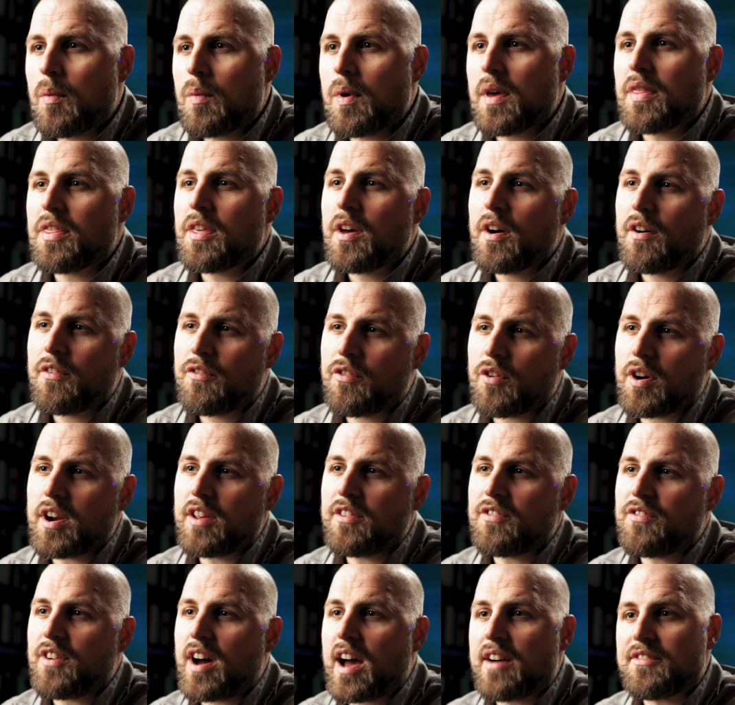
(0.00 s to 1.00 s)
with
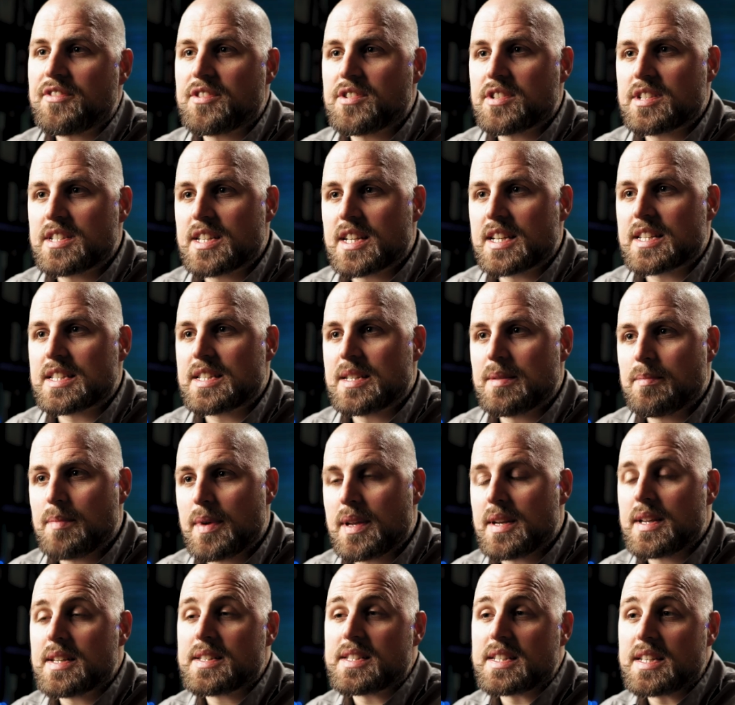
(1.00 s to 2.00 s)
forty-five to sixty
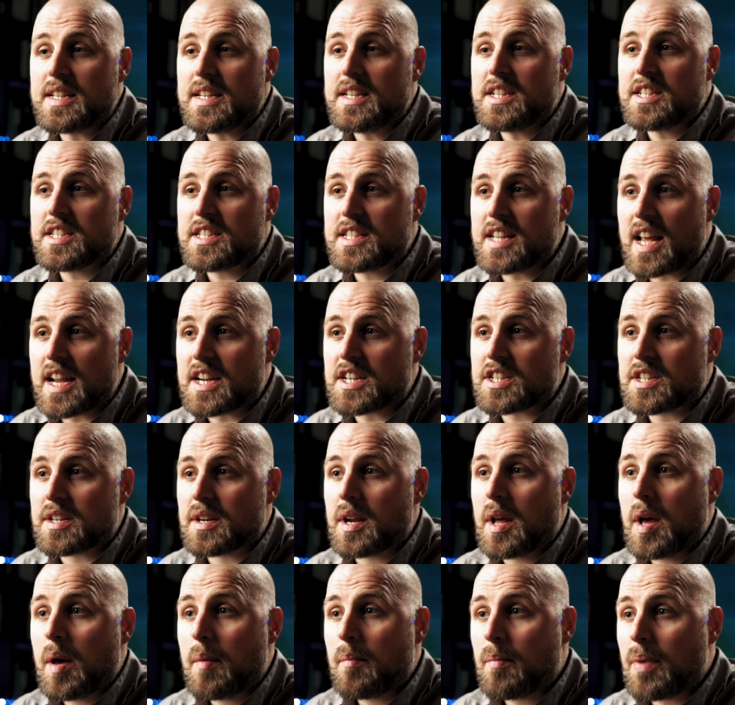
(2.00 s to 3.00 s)
minutes each
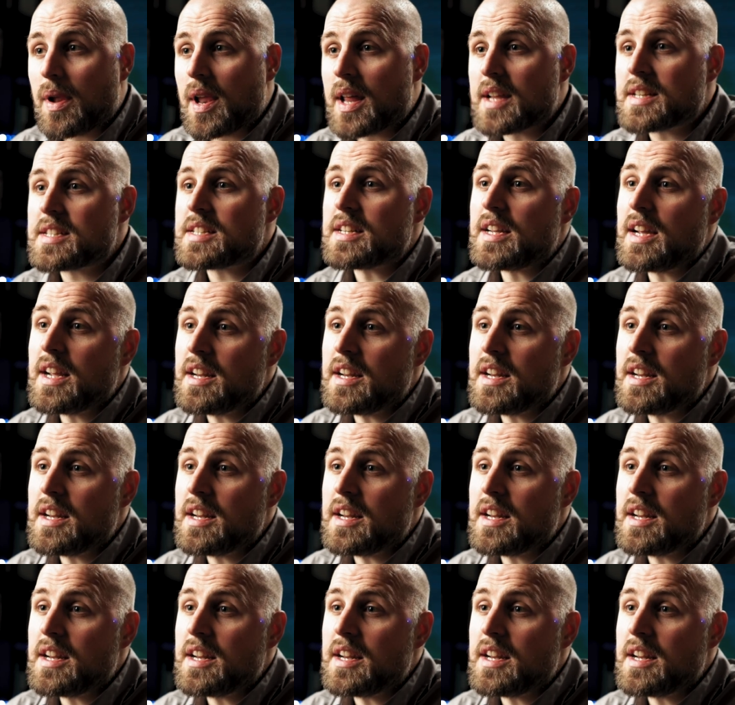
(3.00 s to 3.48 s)
session, plus